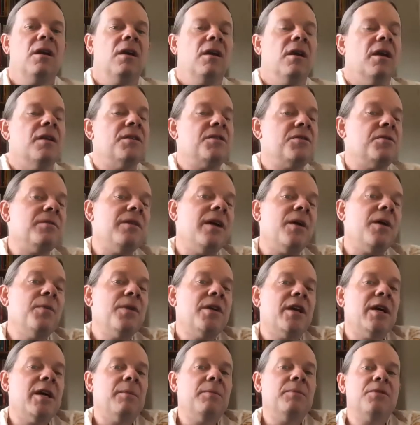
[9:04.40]
And so now we
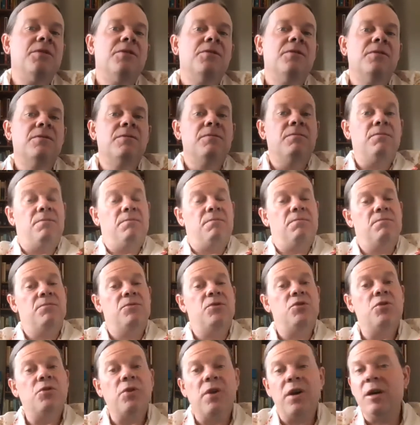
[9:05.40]
come to
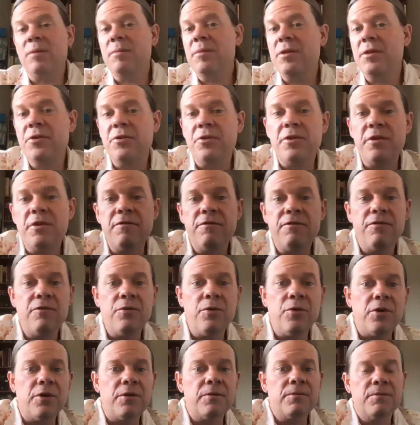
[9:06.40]
Deuteronomy
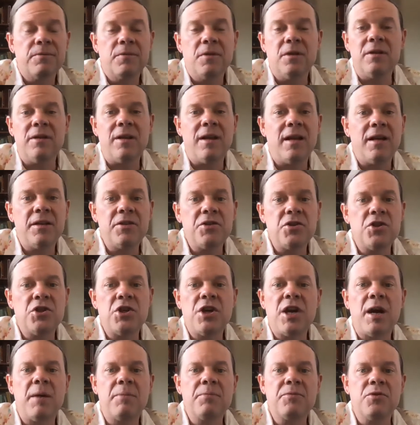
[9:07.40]
34, the last
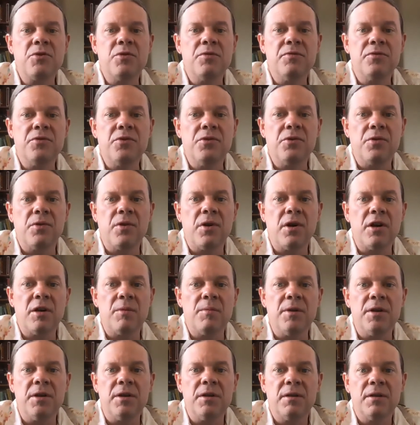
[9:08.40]
chapter of
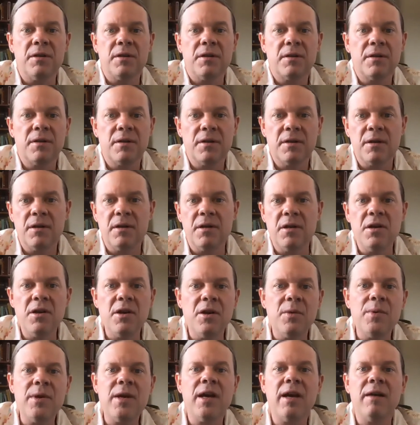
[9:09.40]
Deuteronomy. And here
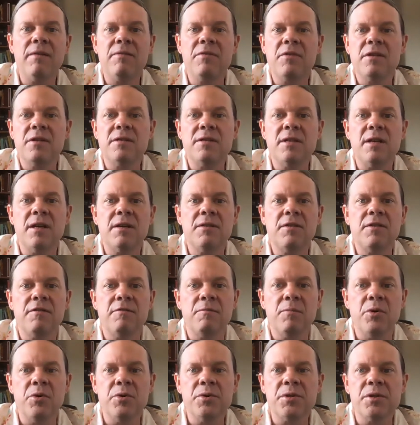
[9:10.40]
we have the death of
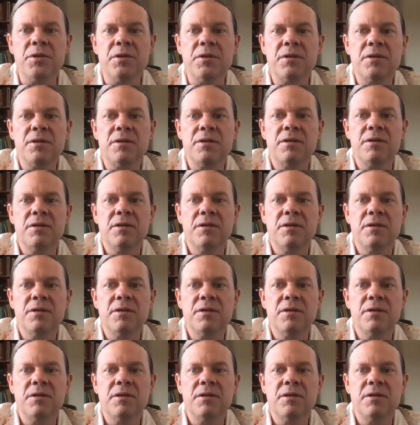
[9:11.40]
Moses.